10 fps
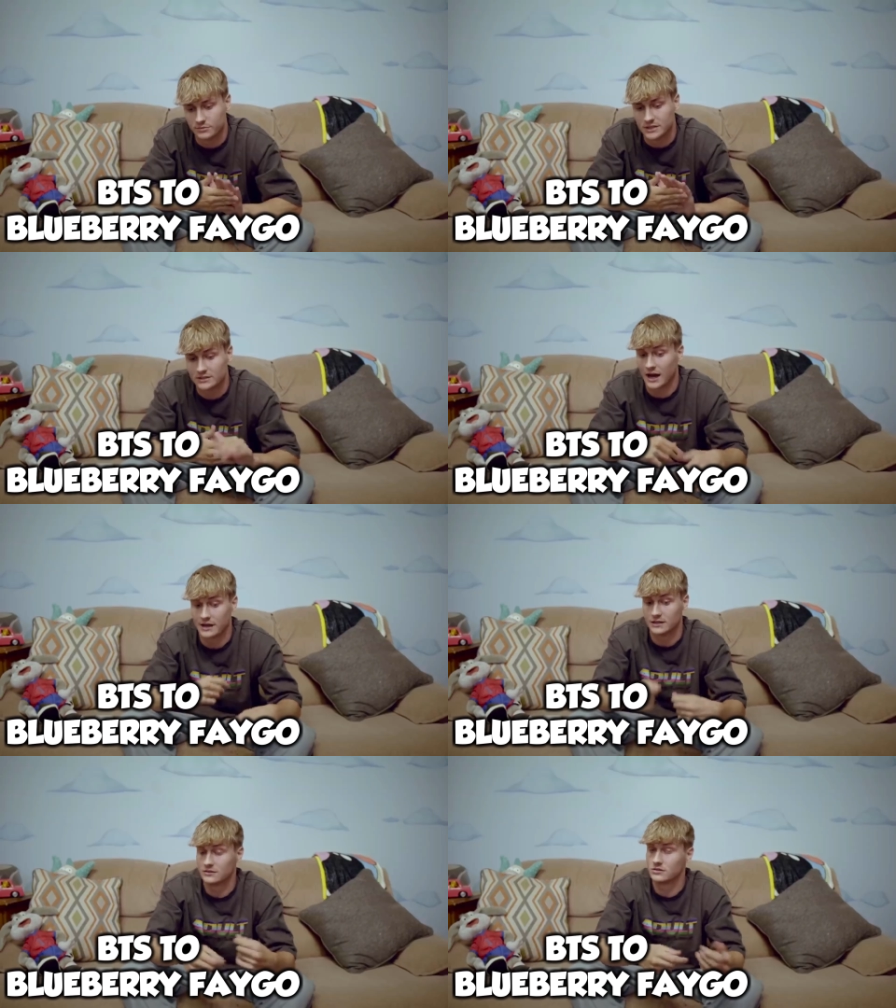be
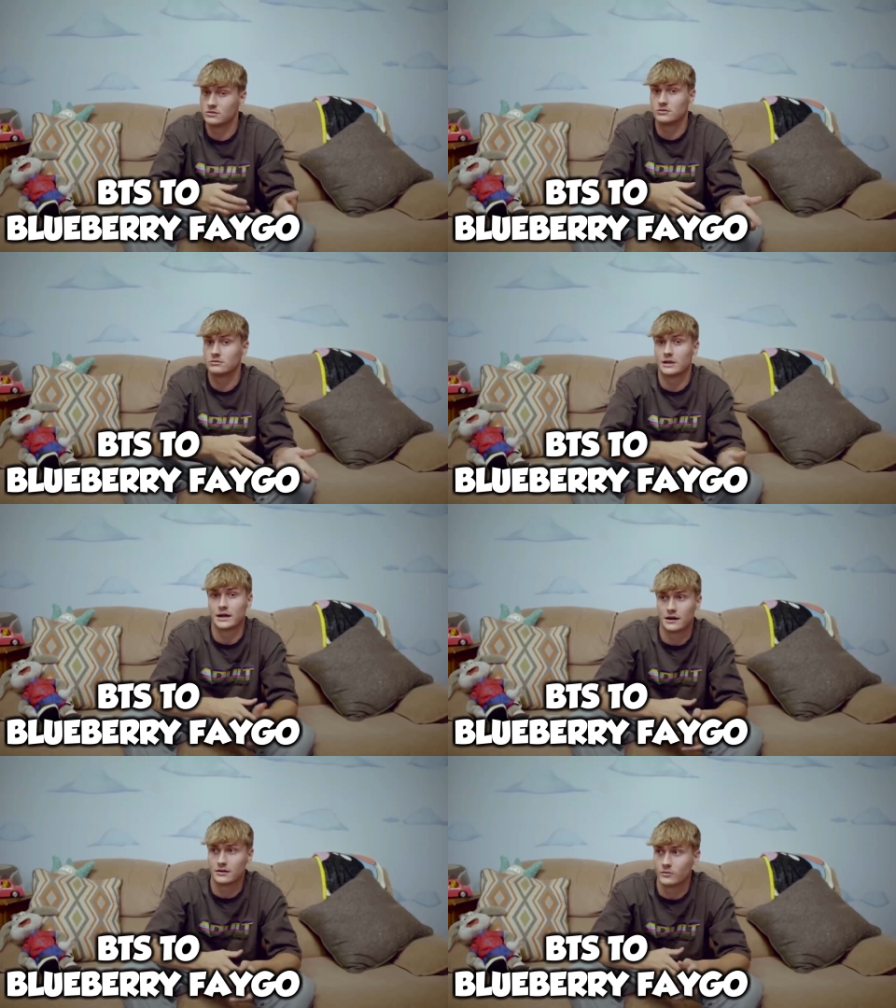tied into.
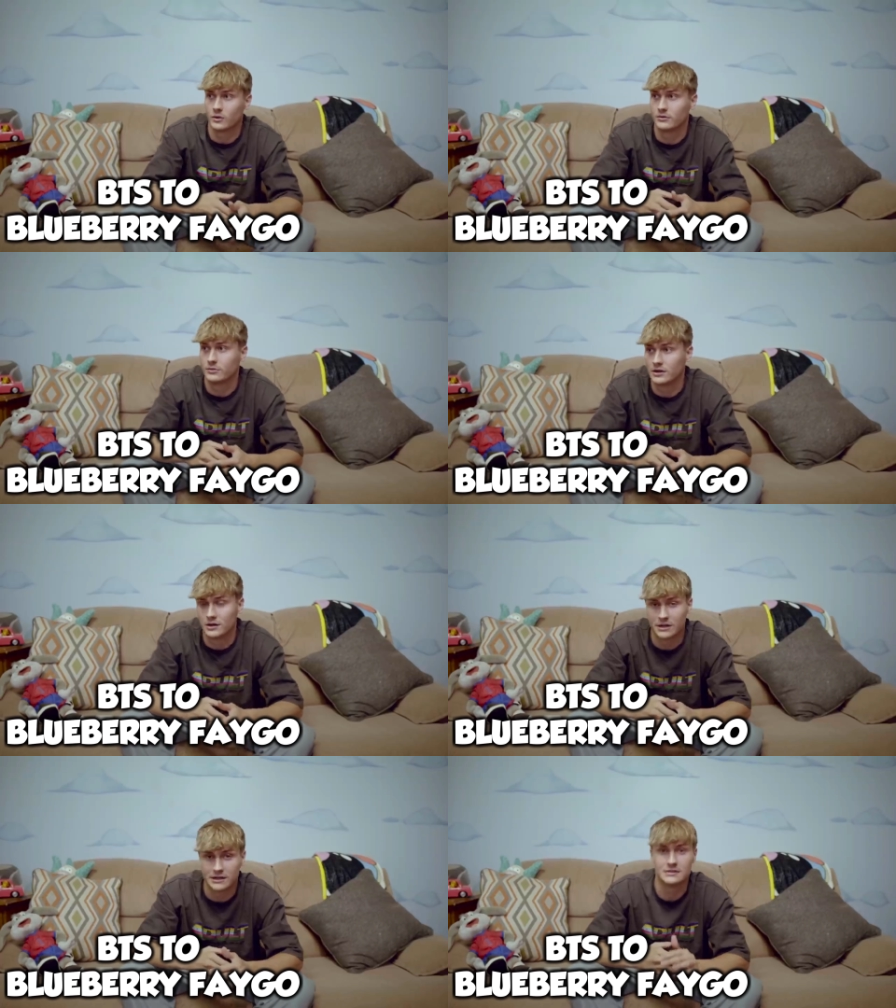Like, I didn't want him to
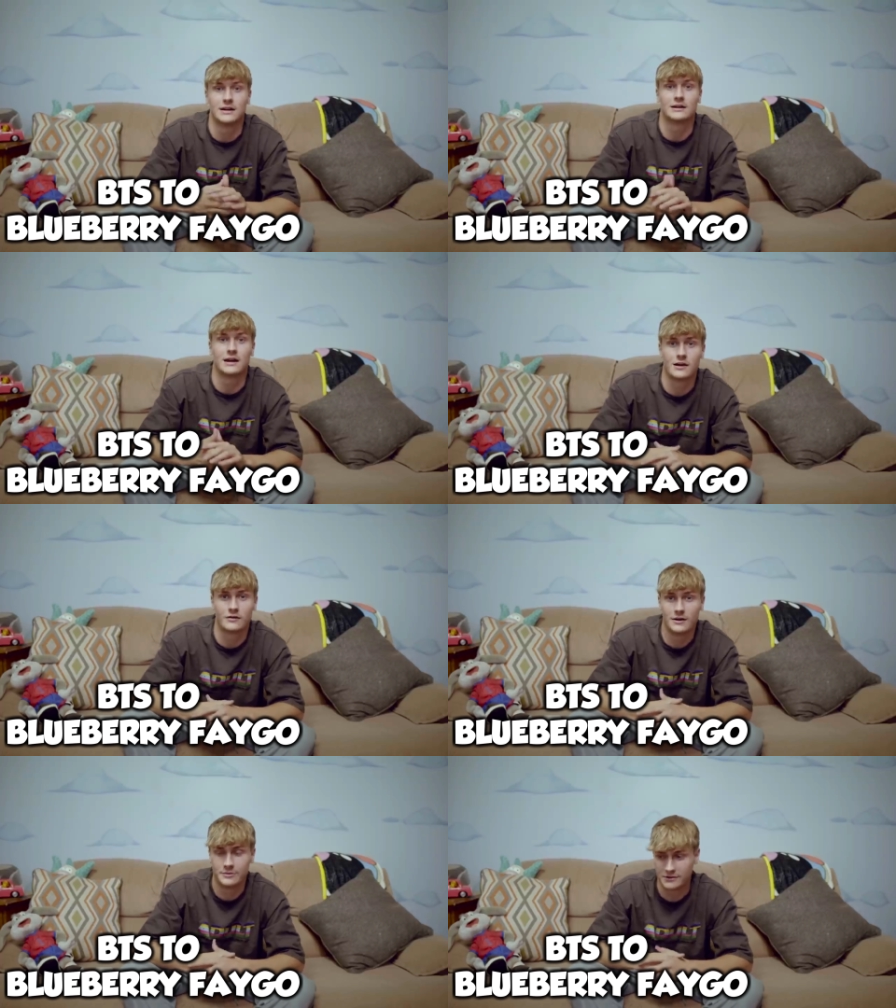become like a TikTok
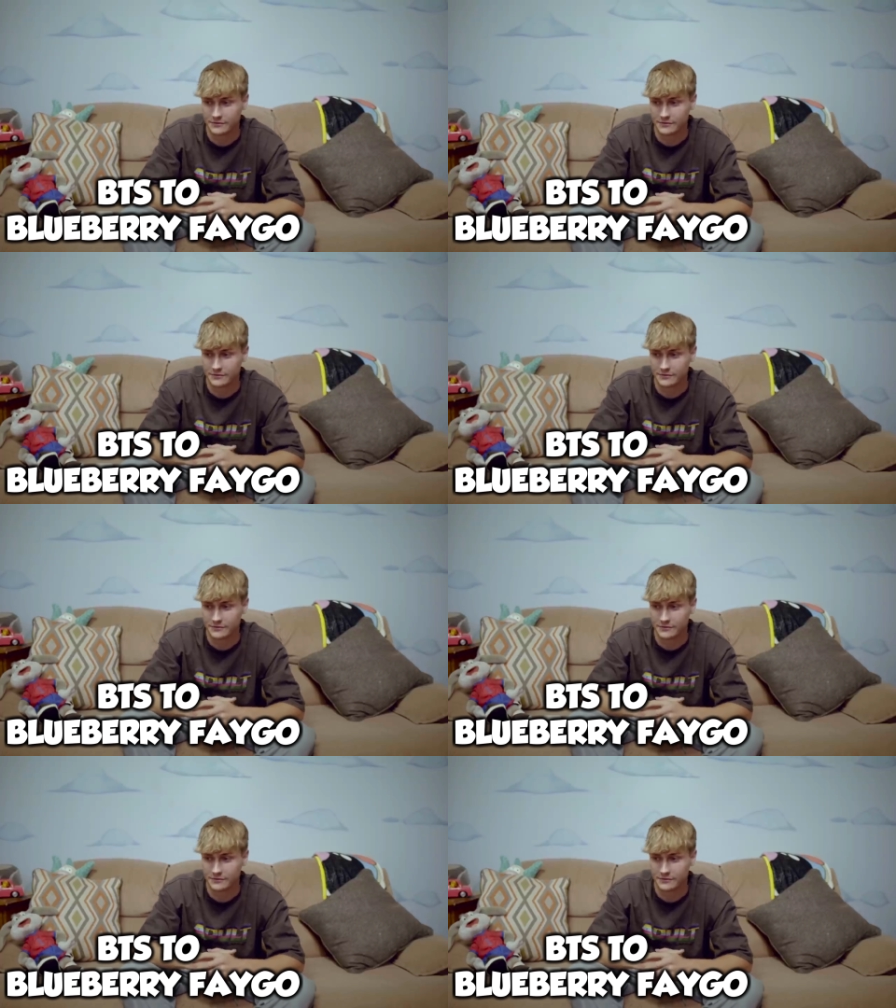rapper.